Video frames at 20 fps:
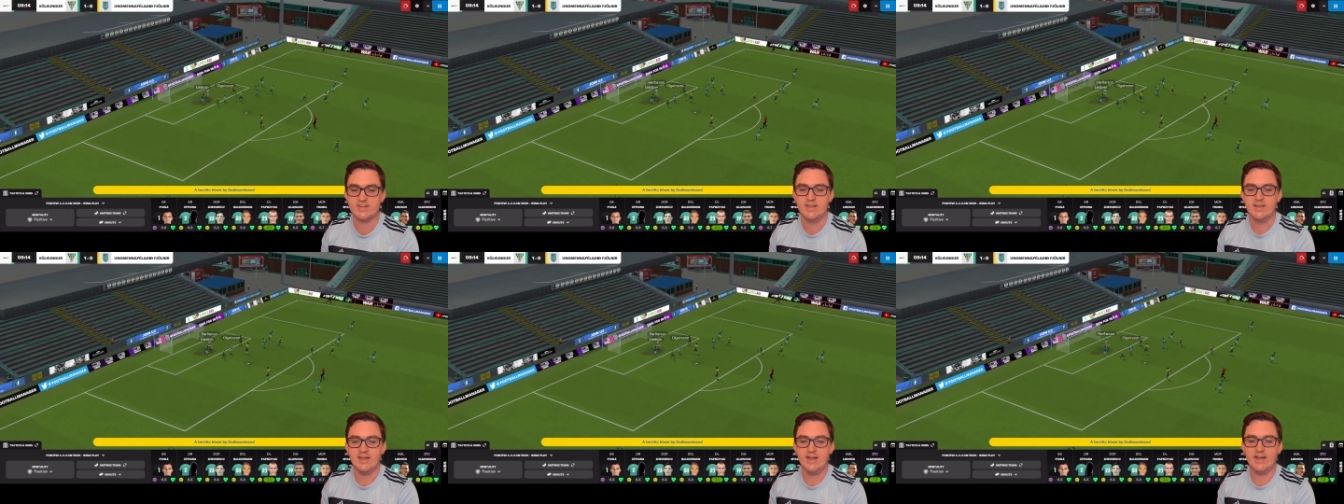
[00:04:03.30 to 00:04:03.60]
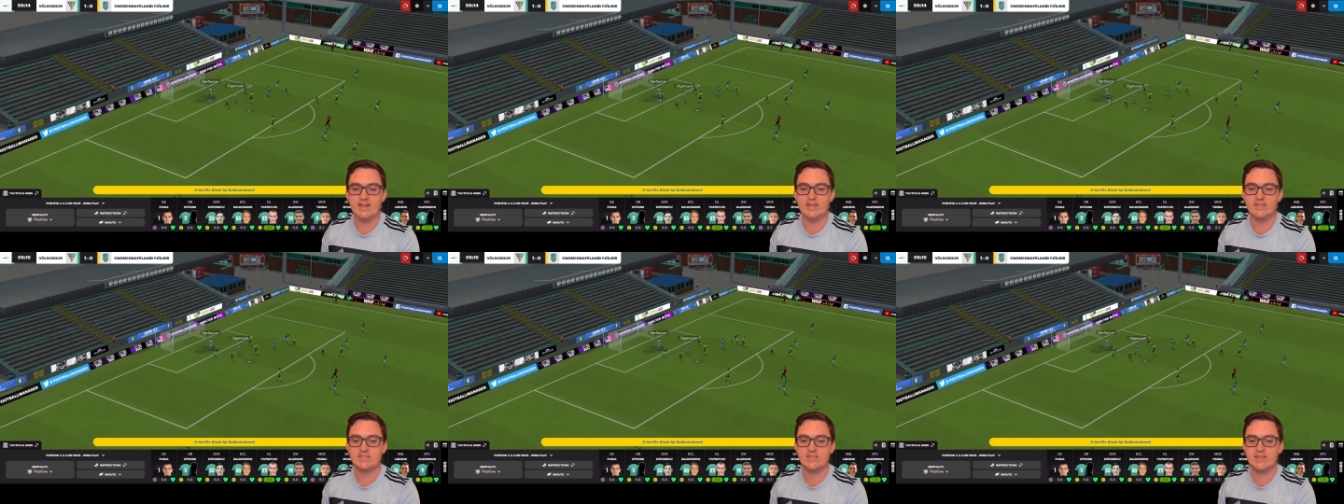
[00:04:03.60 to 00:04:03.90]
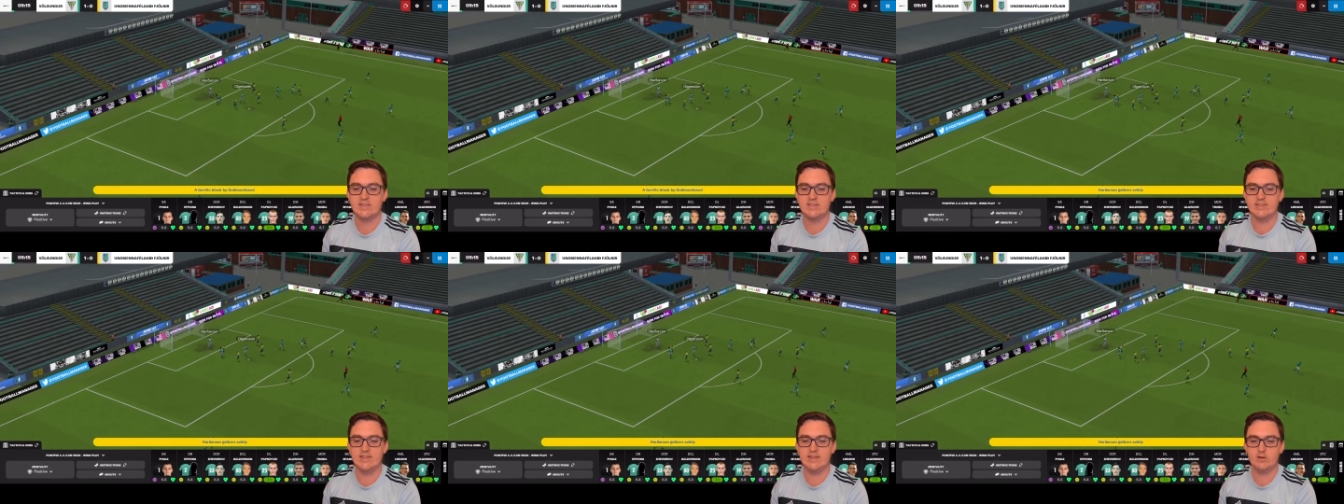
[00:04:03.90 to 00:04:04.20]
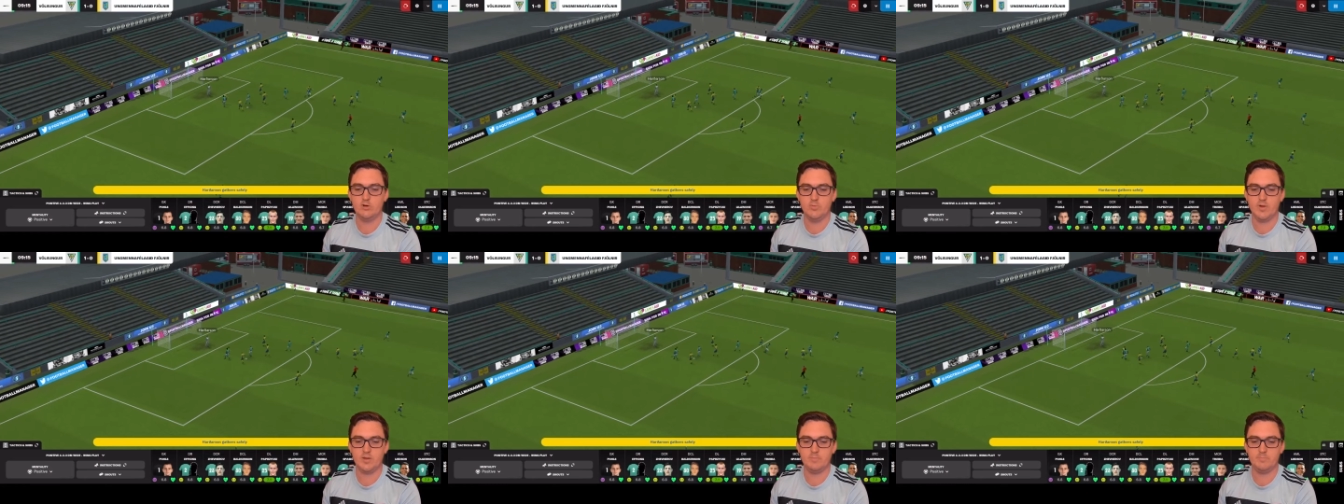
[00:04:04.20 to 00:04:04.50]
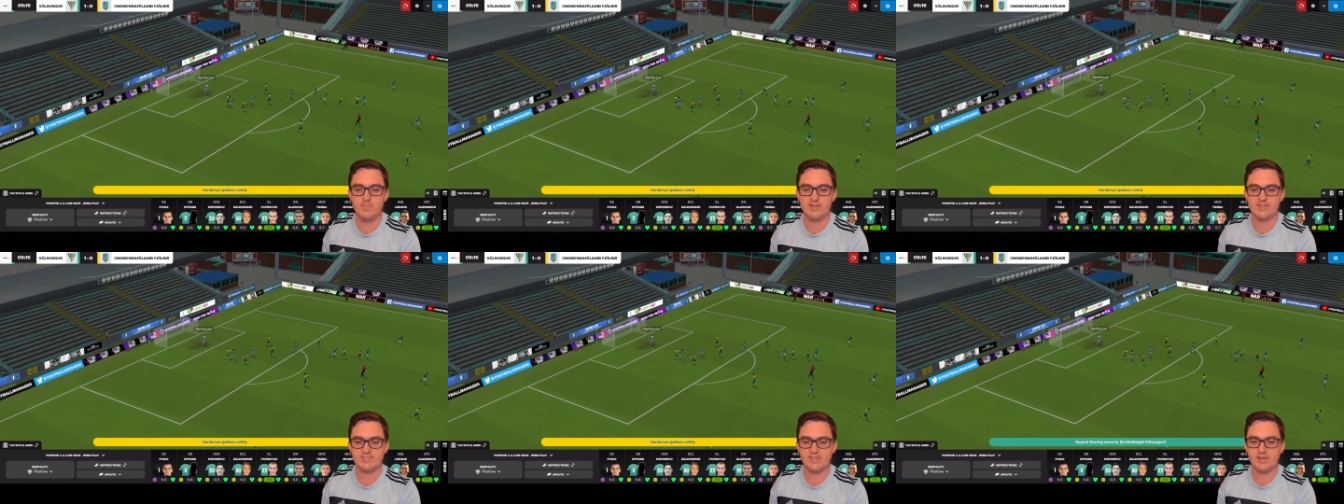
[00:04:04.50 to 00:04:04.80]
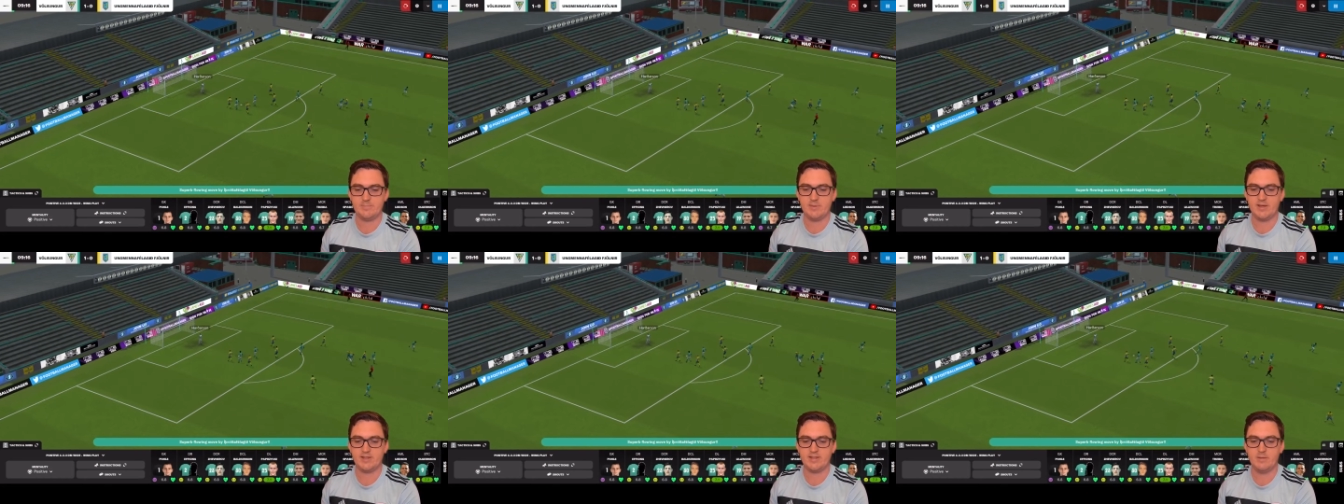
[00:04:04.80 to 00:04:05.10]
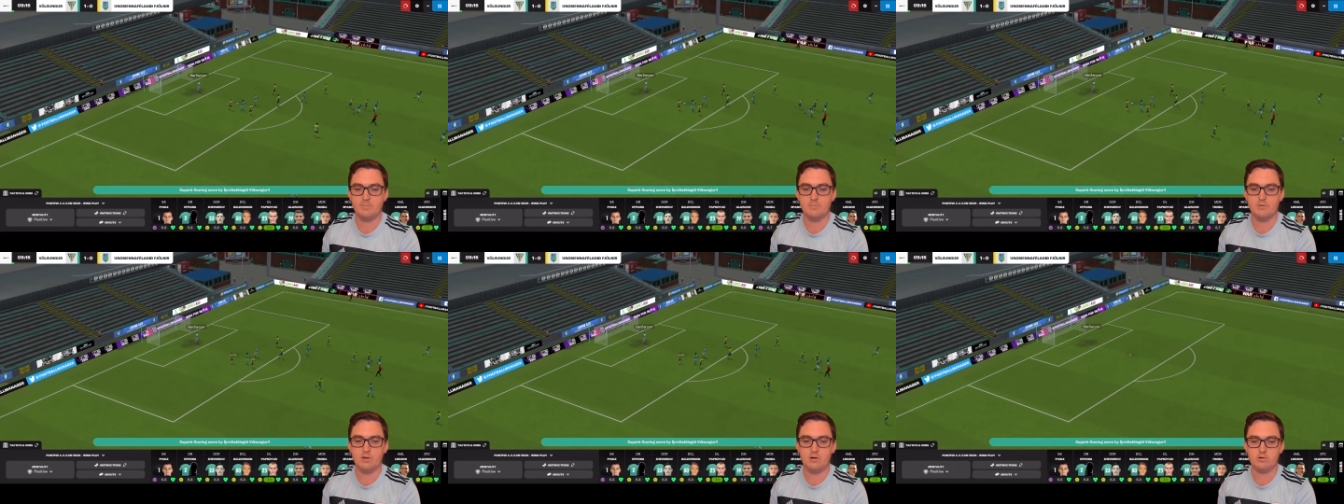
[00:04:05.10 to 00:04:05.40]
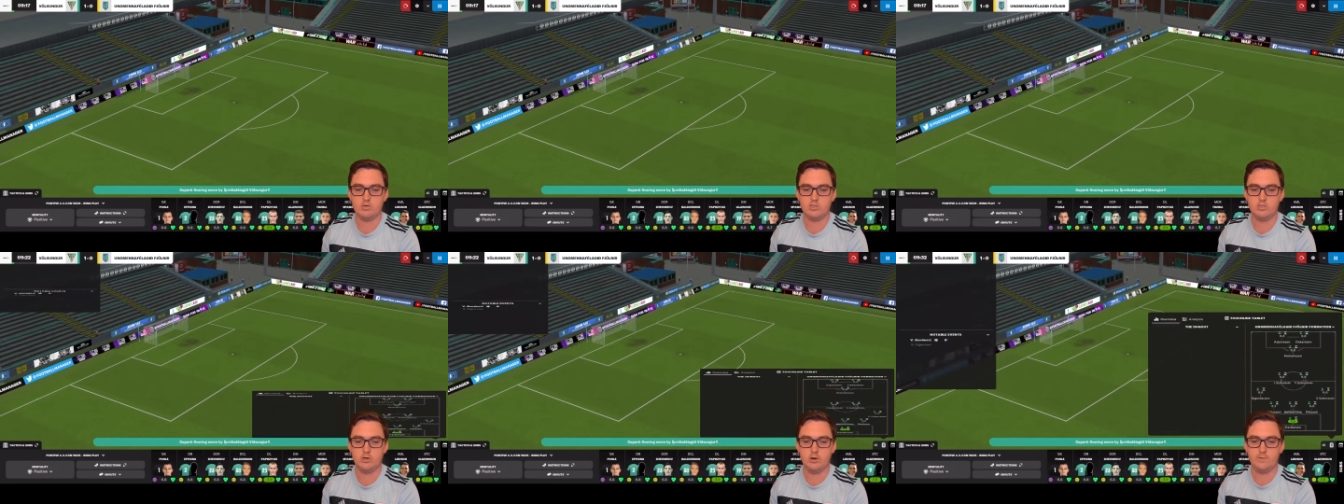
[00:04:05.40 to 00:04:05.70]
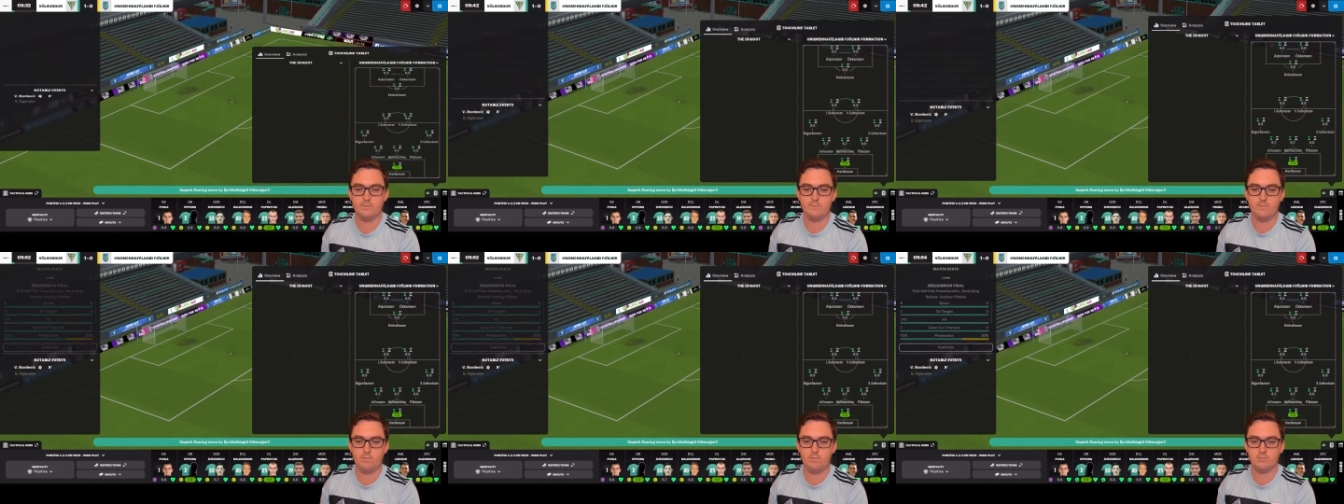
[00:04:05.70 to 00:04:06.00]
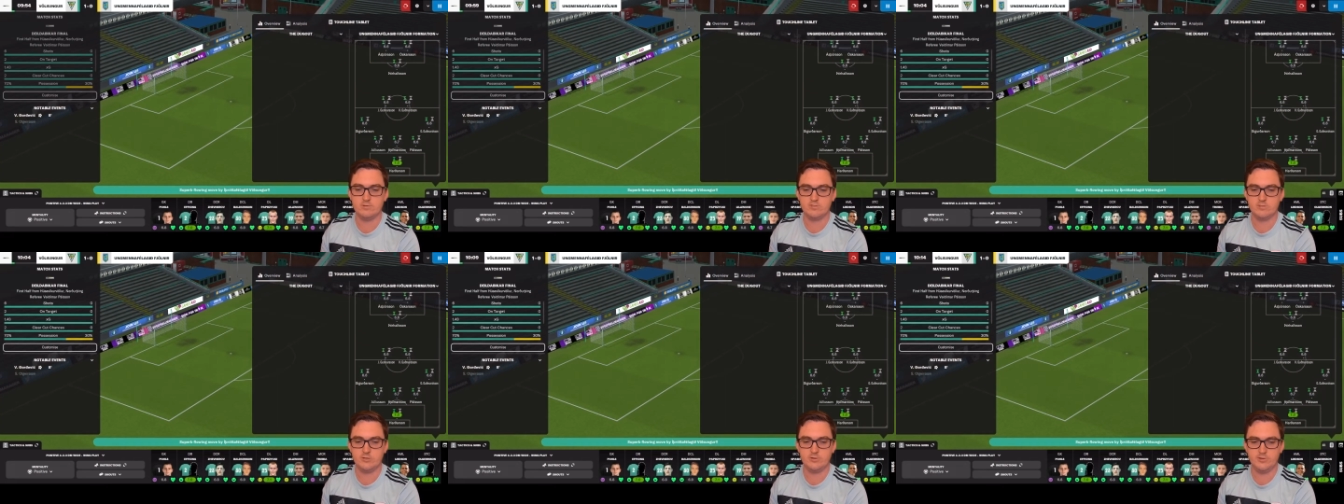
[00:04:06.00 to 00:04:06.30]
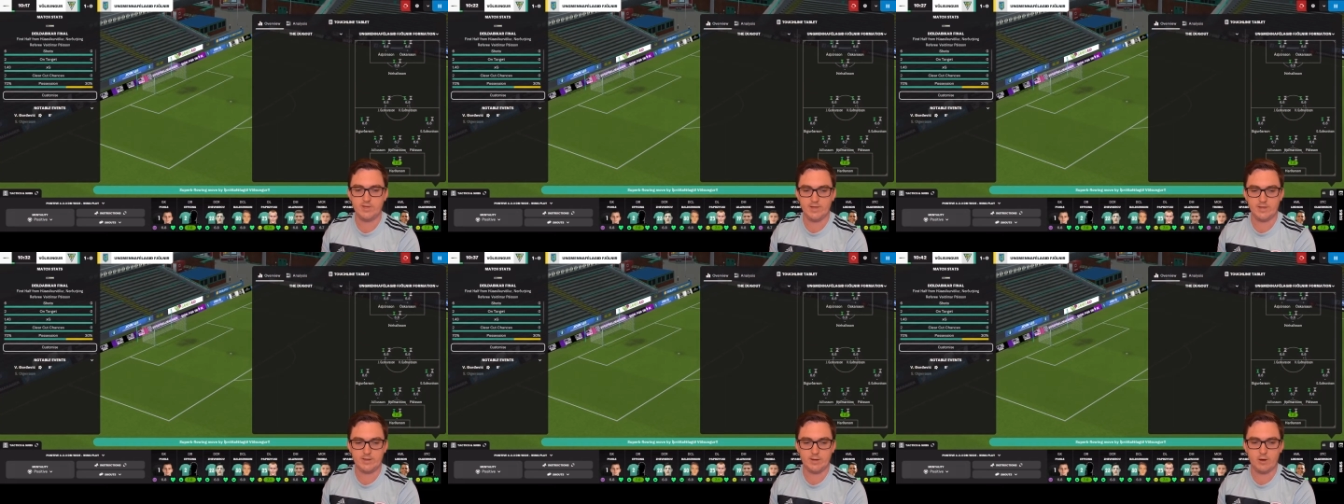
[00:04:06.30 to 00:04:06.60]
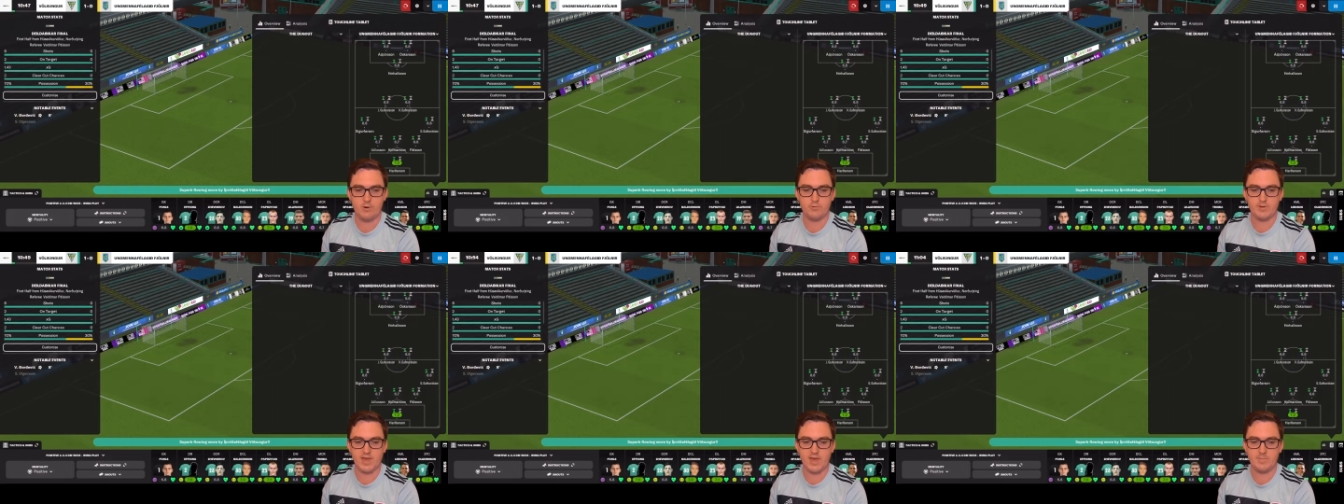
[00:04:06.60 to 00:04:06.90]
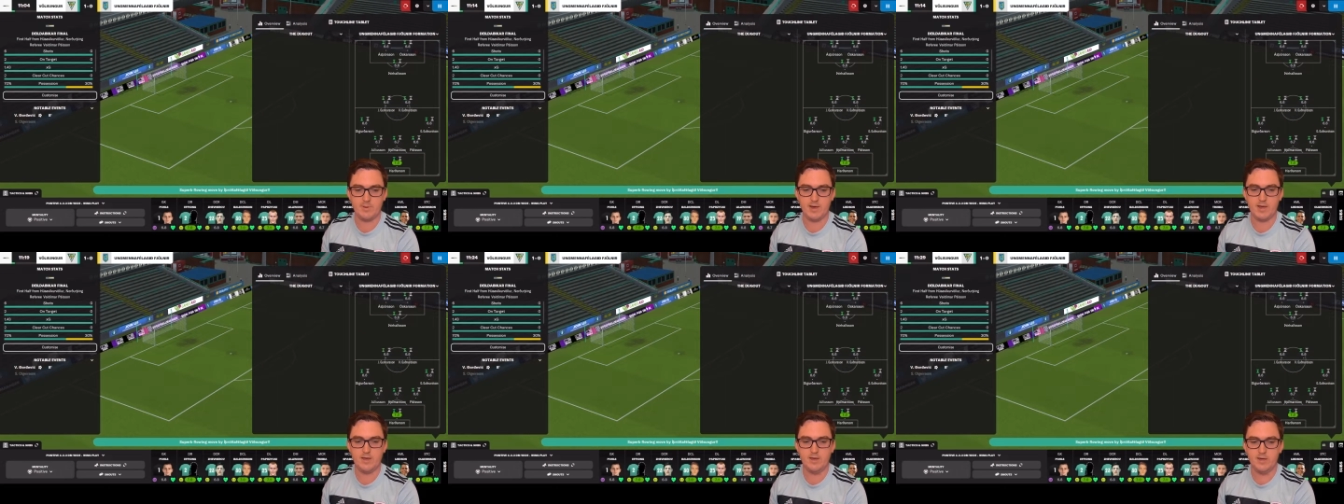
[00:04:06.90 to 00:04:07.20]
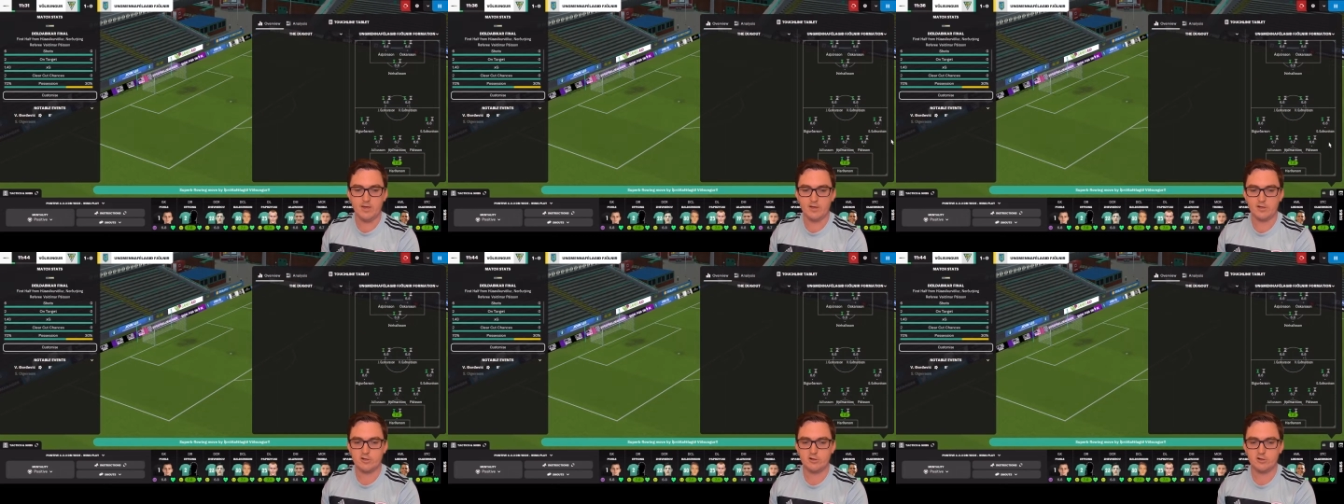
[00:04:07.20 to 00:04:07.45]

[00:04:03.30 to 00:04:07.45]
it. It is a little bit messy, but the blocked shot falls to their goalkeeper.